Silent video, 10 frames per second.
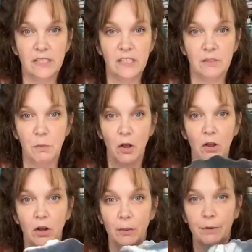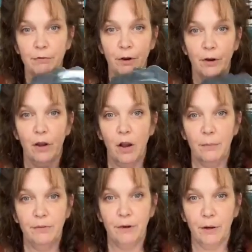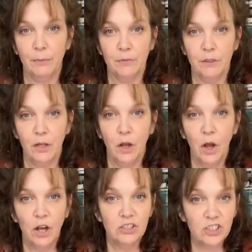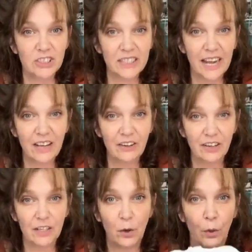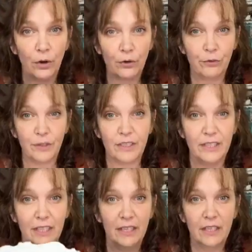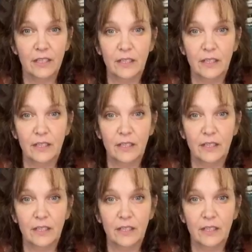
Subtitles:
It's a small hobby farm. Just 1.25 acres, really?